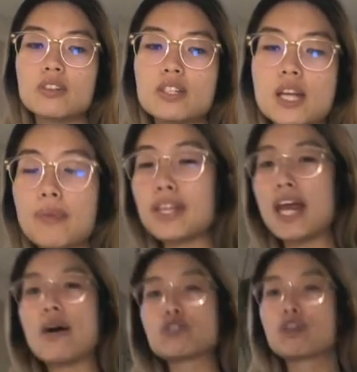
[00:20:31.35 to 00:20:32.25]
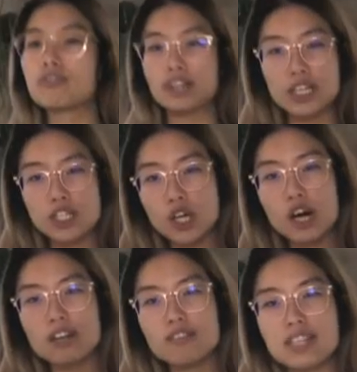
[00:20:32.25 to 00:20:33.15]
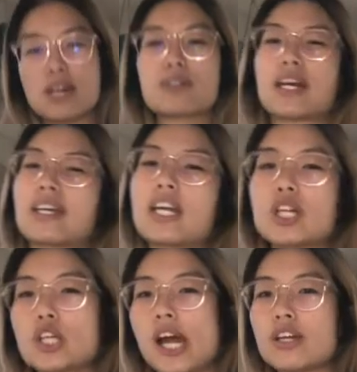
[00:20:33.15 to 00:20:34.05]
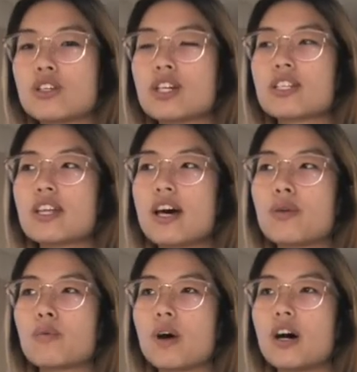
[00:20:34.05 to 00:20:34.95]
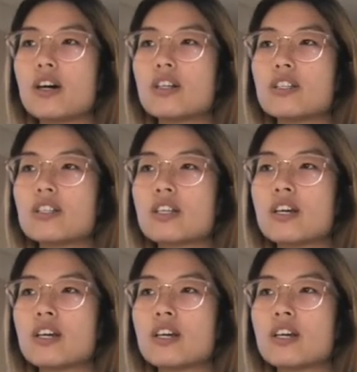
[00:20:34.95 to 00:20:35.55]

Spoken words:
Something that I was reflecting on as I was like getting changed just then was,